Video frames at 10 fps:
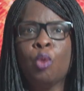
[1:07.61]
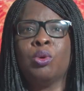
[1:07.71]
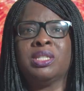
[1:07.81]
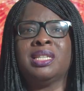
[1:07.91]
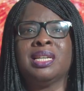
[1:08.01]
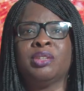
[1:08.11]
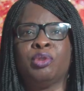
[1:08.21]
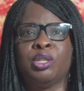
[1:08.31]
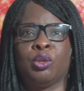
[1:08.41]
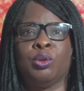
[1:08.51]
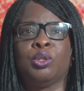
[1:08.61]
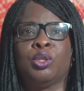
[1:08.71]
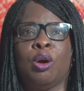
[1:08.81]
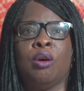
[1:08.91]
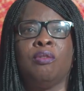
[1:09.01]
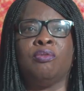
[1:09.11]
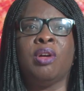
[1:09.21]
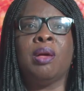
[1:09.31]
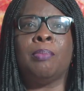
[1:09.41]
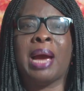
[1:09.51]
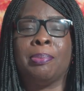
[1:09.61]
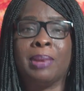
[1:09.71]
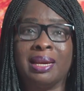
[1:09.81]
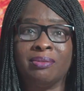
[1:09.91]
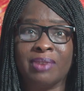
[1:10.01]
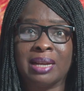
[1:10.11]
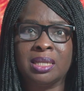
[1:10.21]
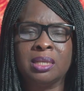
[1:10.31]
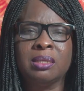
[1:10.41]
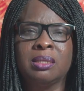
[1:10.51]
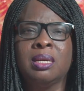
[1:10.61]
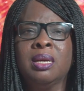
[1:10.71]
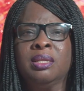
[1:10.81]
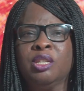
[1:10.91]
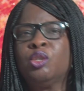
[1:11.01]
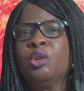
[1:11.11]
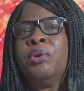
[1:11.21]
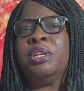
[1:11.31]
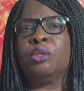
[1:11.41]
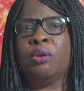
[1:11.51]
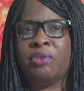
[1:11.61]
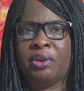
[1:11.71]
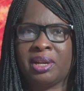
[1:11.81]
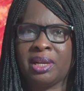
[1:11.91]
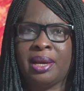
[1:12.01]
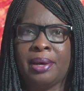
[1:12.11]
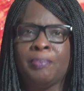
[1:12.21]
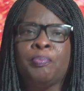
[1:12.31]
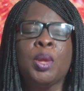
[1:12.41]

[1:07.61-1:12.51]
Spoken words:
Was it as a result of pipeline vandals? The story is not very clear.